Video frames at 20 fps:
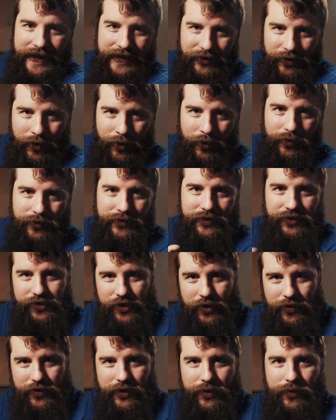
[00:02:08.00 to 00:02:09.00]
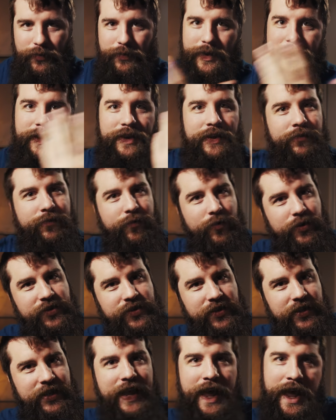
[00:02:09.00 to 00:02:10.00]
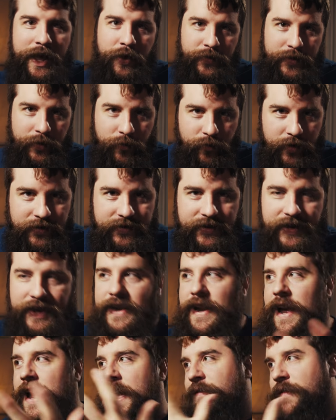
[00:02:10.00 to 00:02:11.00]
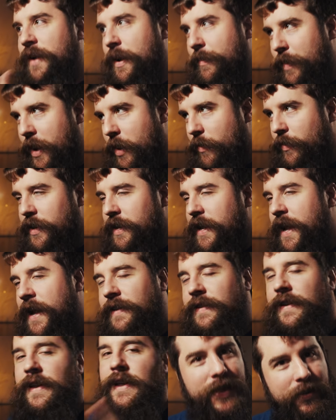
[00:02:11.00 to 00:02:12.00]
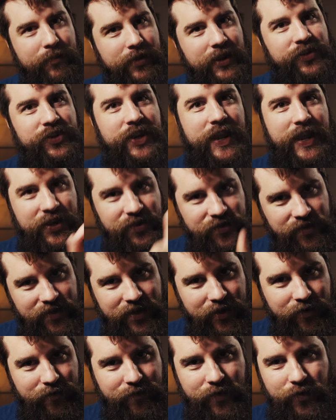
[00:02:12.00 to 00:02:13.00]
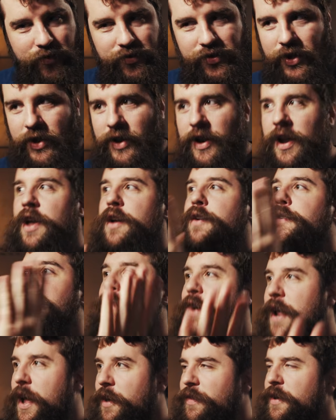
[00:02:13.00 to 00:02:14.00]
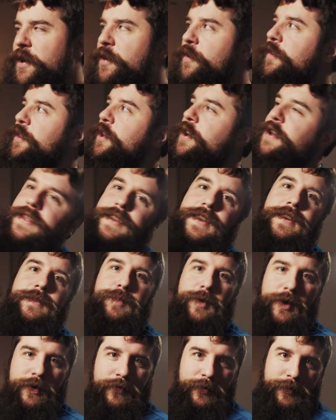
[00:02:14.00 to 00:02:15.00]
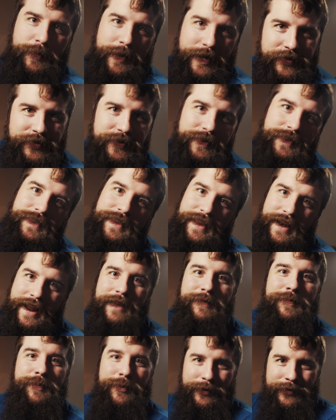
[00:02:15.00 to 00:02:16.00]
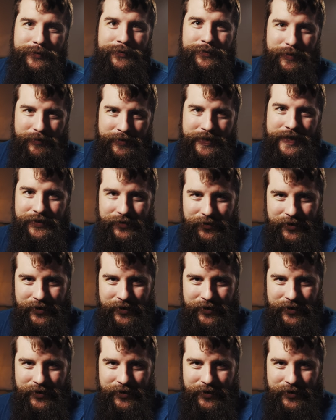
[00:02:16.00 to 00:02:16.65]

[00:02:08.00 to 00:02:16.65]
that I could hold to show you, but unfortunately I only rented it. I have not bought one yet, but that may change in the near future. For now though, look at these beautiful pictures that I've pulled from the